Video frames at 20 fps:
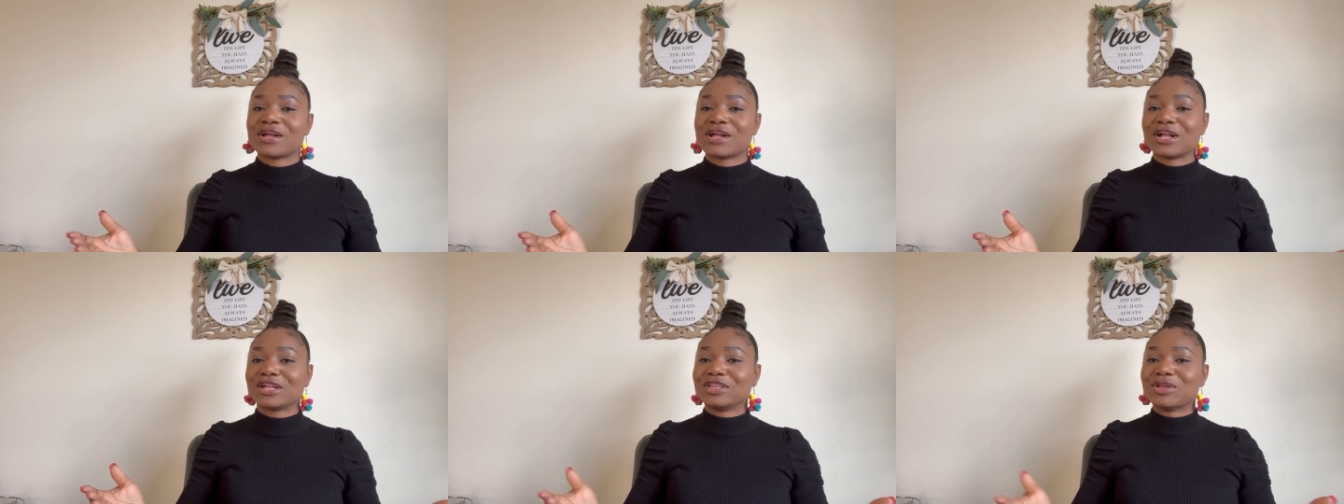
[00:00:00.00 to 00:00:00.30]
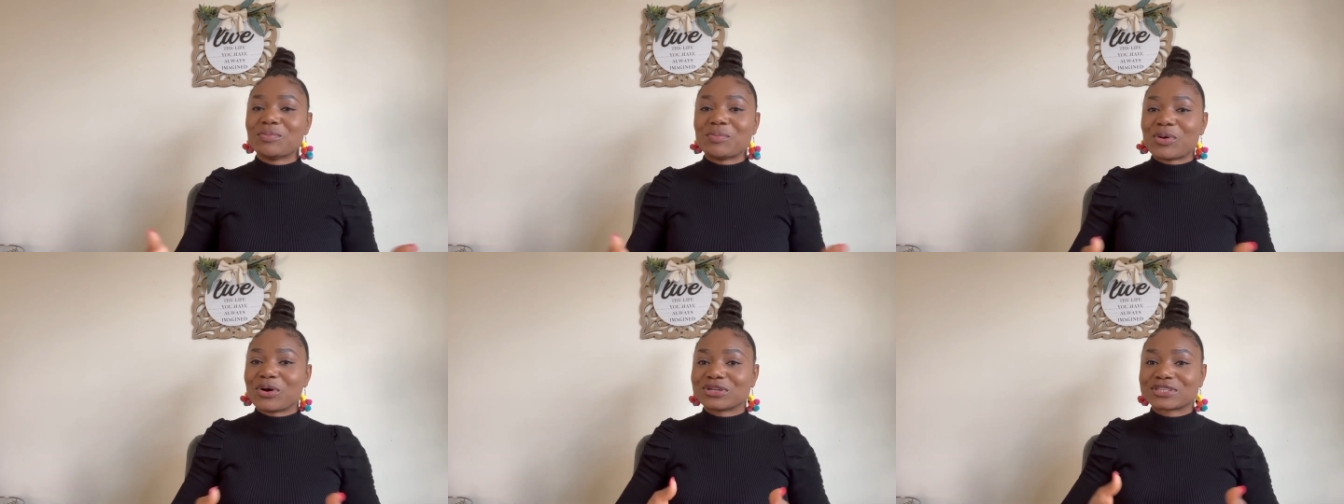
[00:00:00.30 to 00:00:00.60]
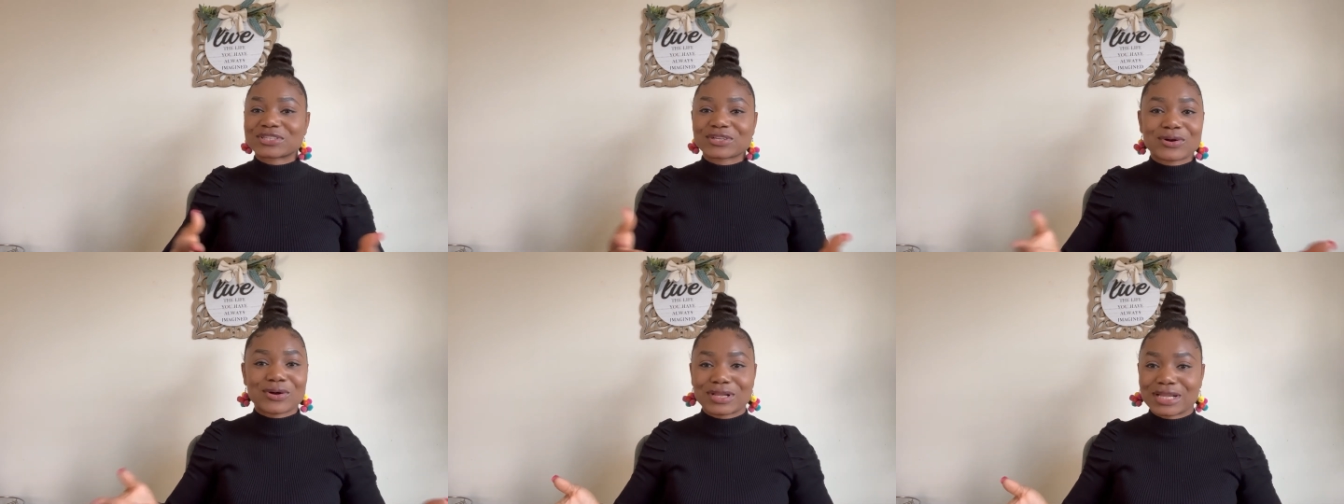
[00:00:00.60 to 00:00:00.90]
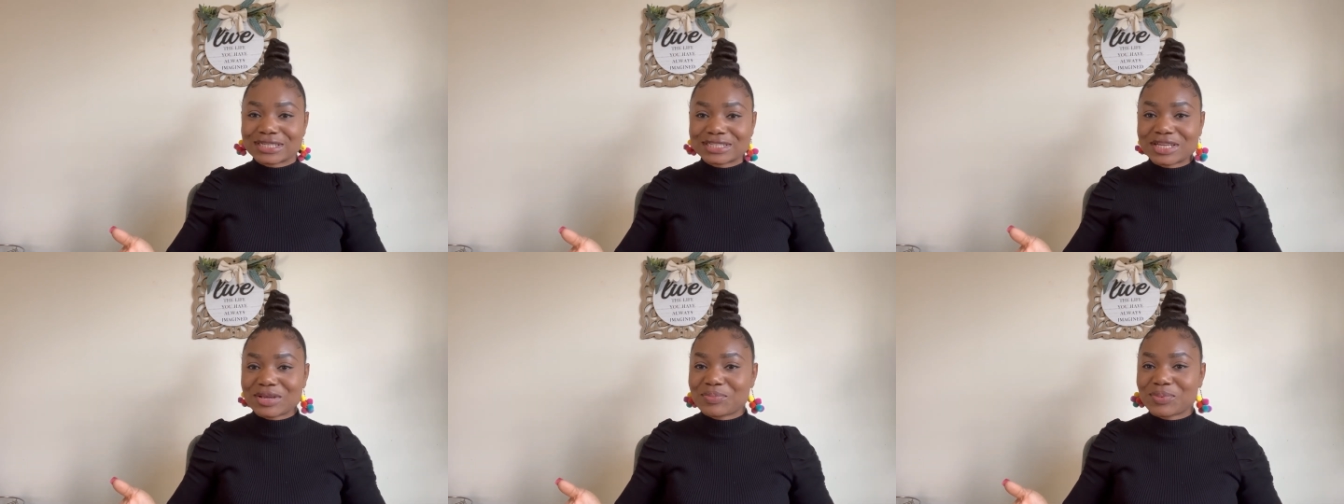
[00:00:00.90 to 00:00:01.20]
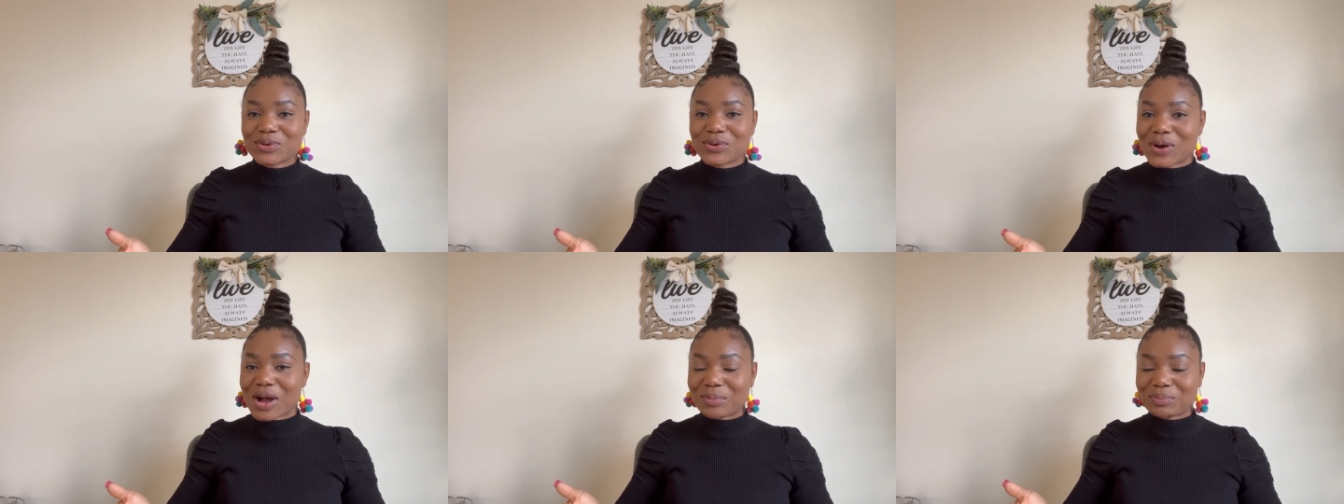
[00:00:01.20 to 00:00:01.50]
The more scholarship you
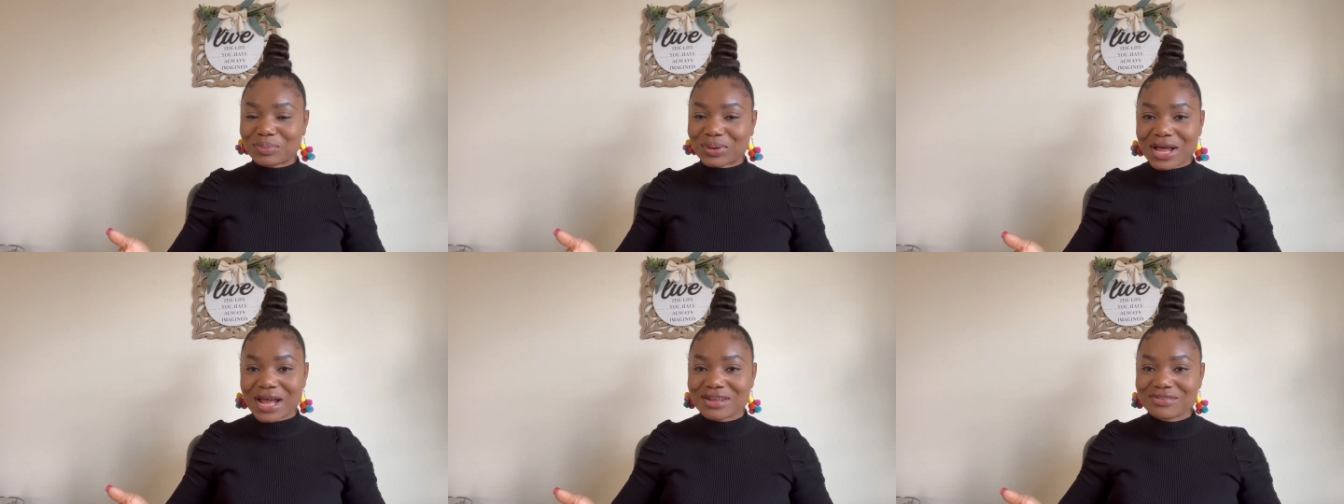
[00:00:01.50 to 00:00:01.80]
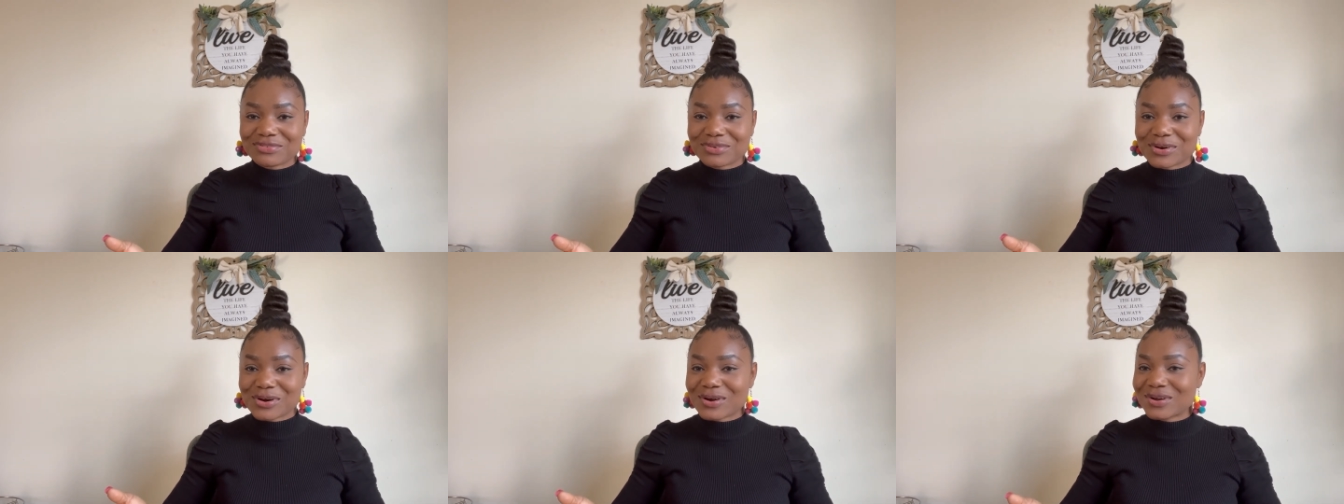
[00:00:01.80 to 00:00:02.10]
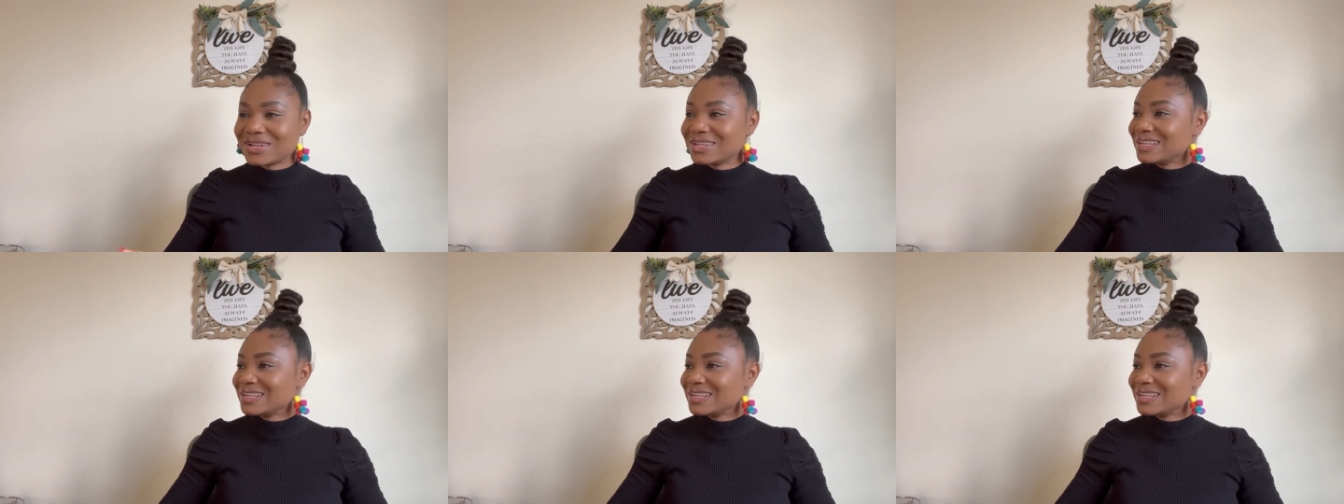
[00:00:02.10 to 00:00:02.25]
apply for,